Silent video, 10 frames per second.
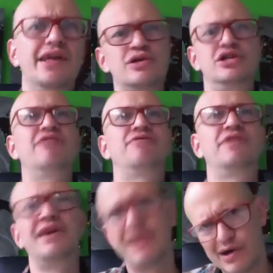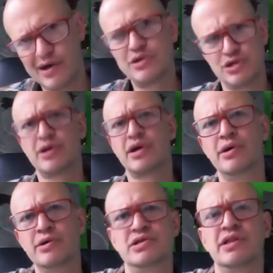shift in culture
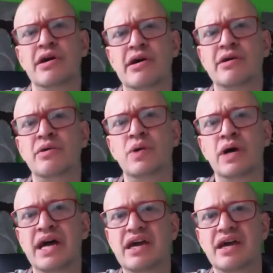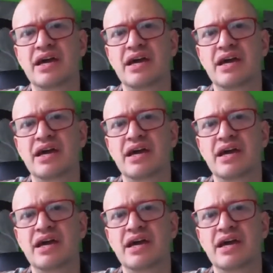goes a long way.